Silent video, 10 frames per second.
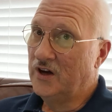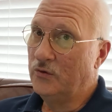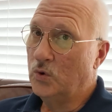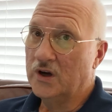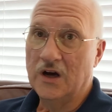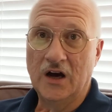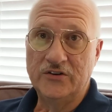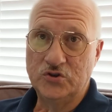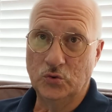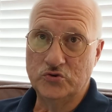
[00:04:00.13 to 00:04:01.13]
done what
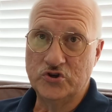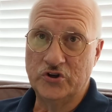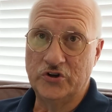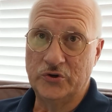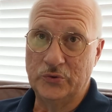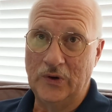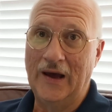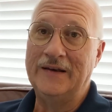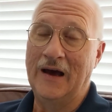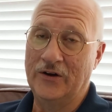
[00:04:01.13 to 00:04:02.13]
God told you to do,
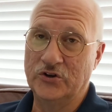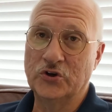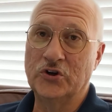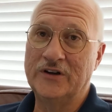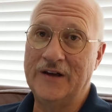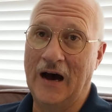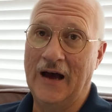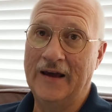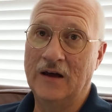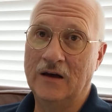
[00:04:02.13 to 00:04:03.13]
and now you're going to
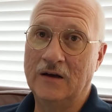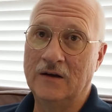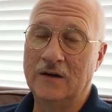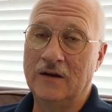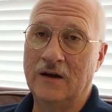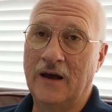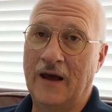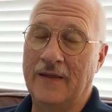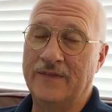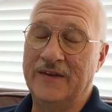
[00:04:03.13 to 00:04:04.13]
die
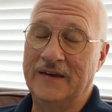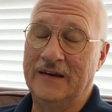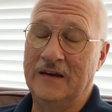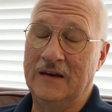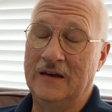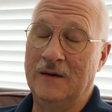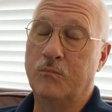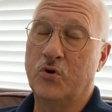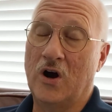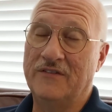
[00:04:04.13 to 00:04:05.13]
and the
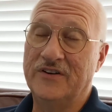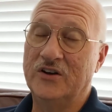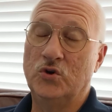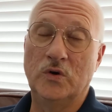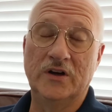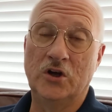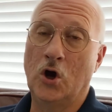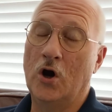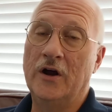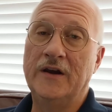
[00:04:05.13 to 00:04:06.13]
prophet who had
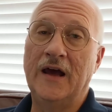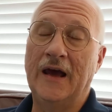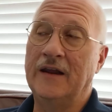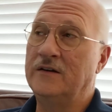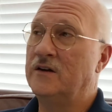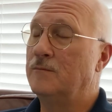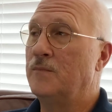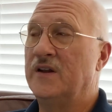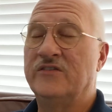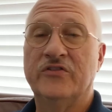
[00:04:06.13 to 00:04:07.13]
gone and
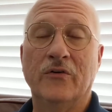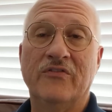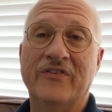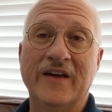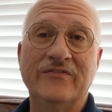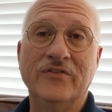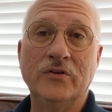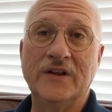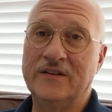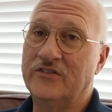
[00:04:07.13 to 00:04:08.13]
been so
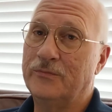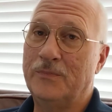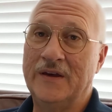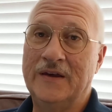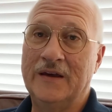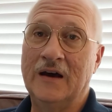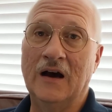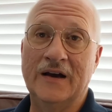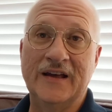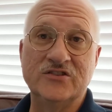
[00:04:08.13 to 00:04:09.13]
faithful and speaking
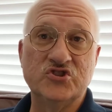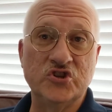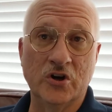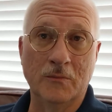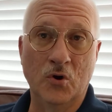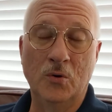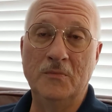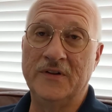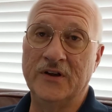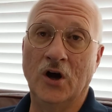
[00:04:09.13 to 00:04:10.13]
against
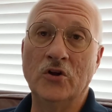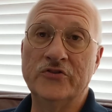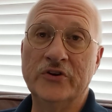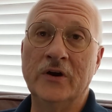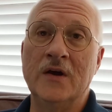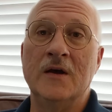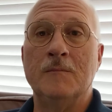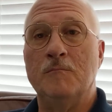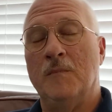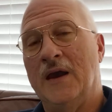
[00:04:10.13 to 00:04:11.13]
Jeroboam in the altar
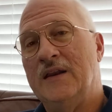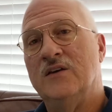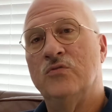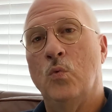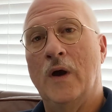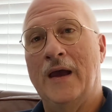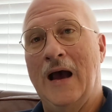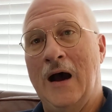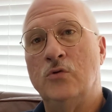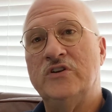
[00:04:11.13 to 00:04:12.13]
made his way
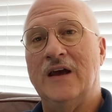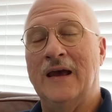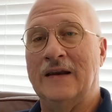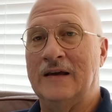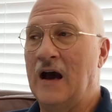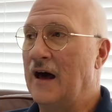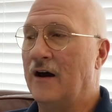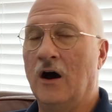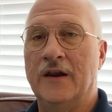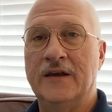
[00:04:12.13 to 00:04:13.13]
out and
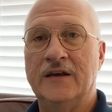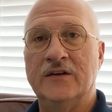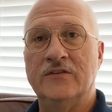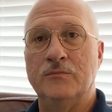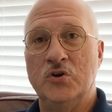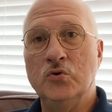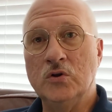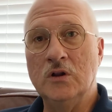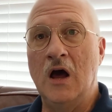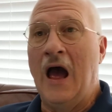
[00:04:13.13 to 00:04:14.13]
got on his
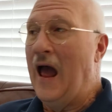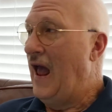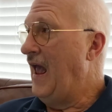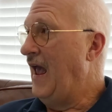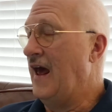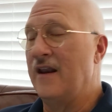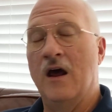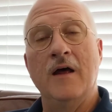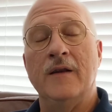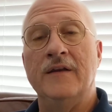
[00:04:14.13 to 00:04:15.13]
mule
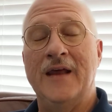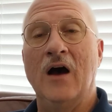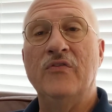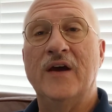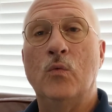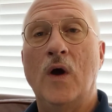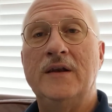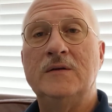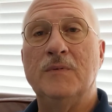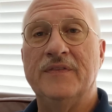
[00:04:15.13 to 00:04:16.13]
and down they
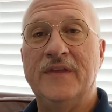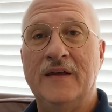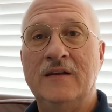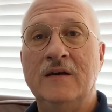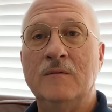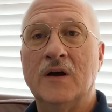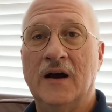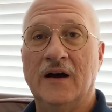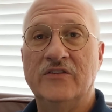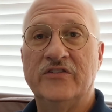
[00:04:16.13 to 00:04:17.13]
went but then
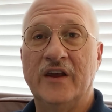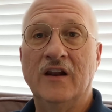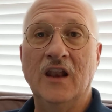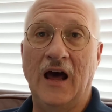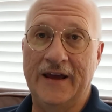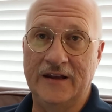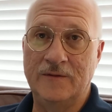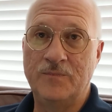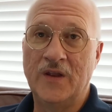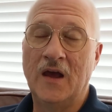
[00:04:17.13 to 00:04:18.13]
God sent a lion
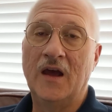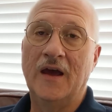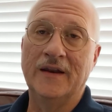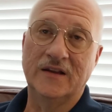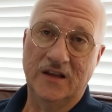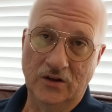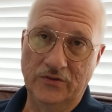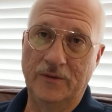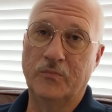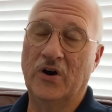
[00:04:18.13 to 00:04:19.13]
and
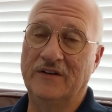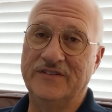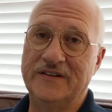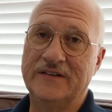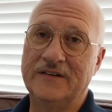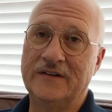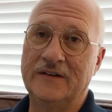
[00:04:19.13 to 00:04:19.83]
killed the prophet